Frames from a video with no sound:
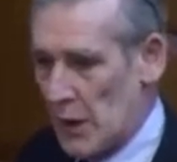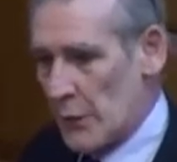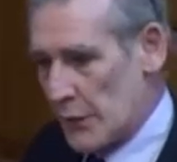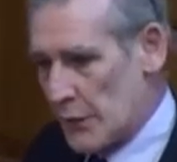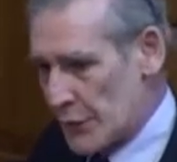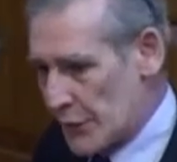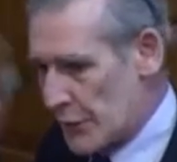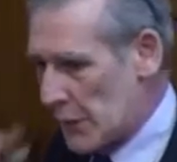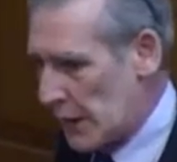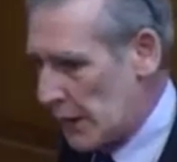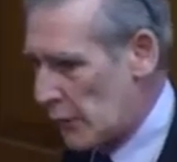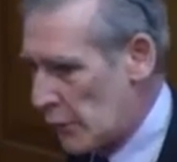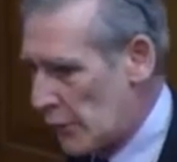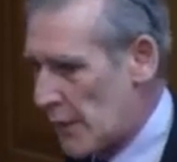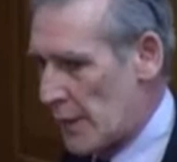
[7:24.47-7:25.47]
This is an
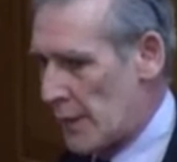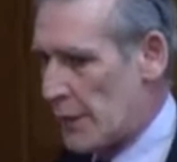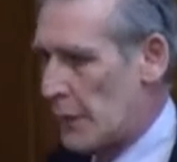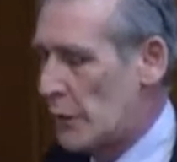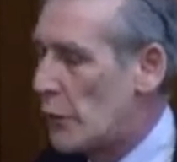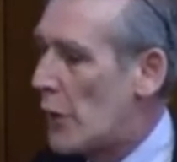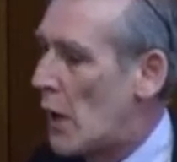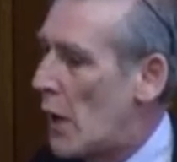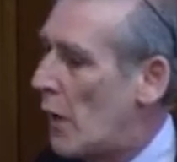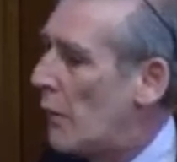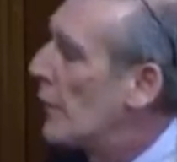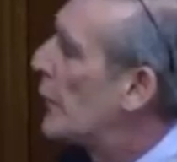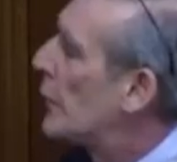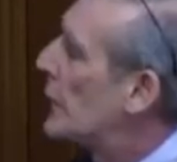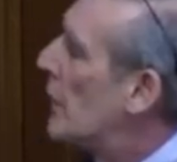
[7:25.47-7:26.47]
EU-funded
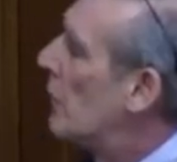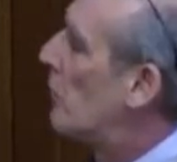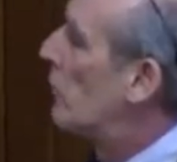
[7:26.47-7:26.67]
craft